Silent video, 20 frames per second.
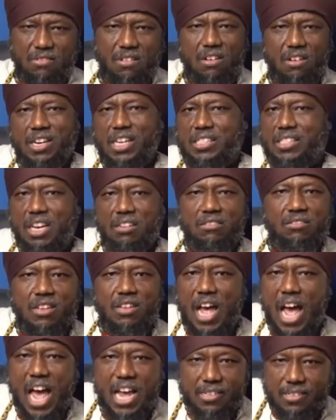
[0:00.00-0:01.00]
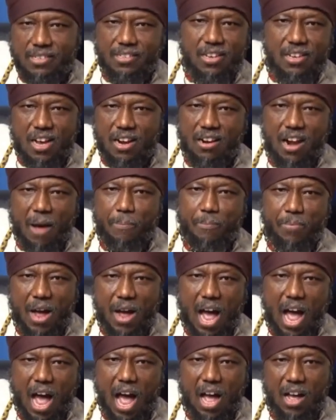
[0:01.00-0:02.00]
O kasa ni na I see a
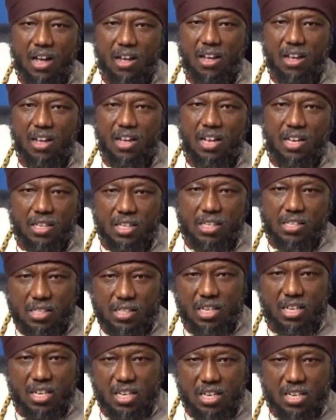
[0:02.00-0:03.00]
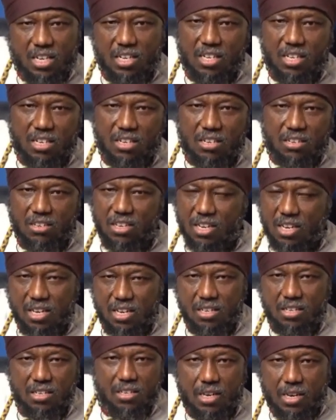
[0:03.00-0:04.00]
rapper, you see
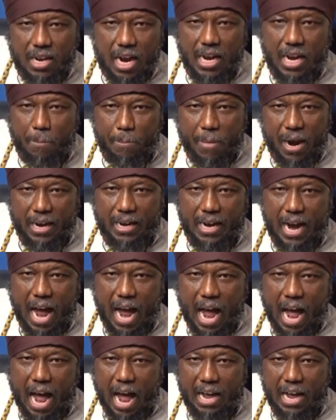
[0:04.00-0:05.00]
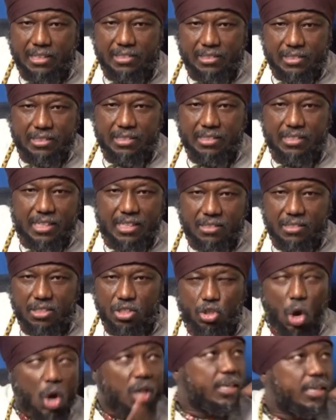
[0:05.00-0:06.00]
an America
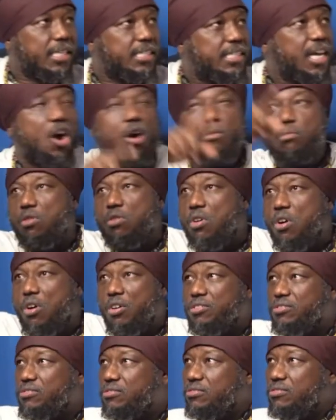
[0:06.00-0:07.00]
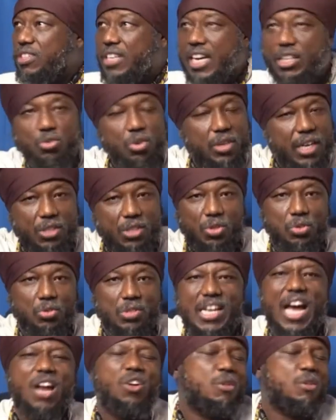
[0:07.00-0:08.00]
junkie sa omo ghetto
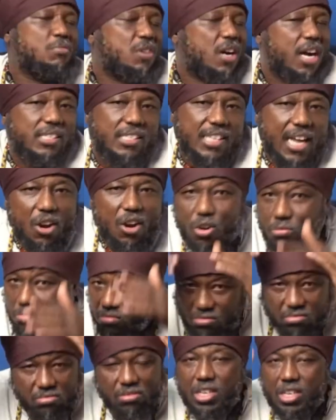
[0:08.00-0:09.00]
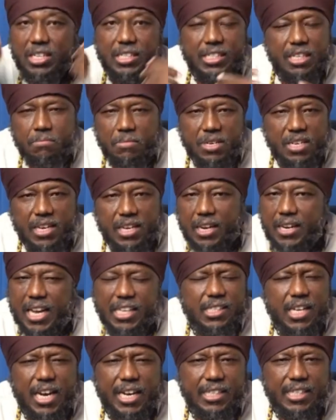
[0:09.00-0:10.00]
sa omo kasa omo. Demeanor,
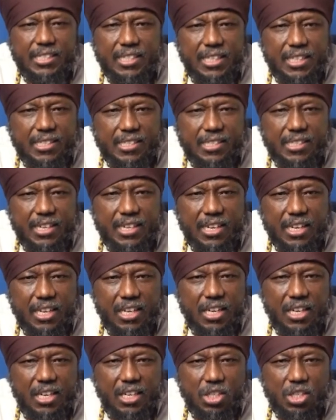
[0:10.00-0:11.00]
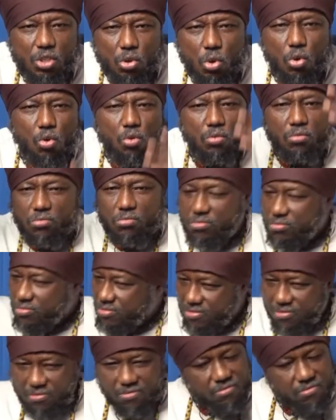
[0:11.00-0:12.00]
that's how it is. So
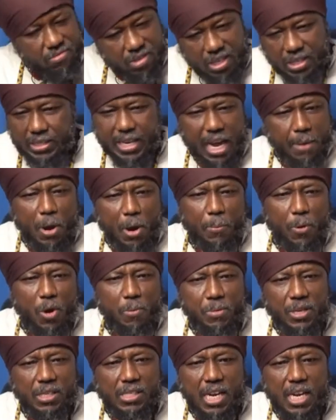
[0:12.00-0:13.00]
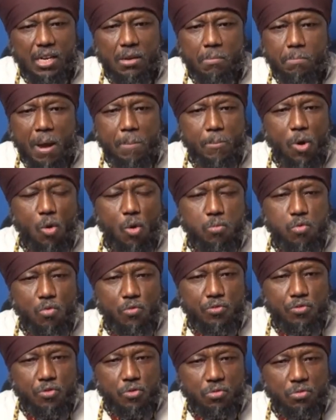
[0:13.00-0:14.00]
it came up on me, say, Memo
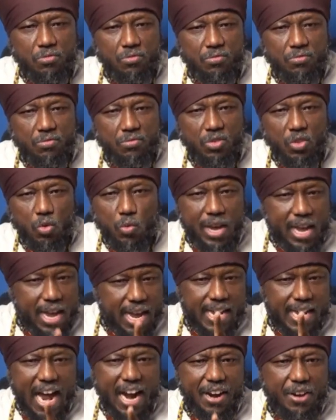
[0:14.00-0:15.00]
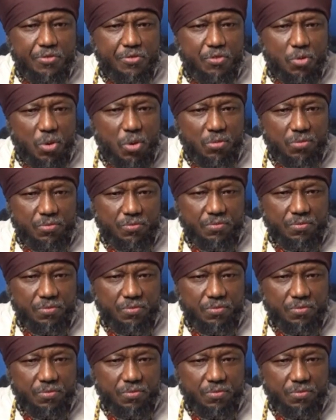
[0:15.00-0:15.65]
Boomfu, where yare for?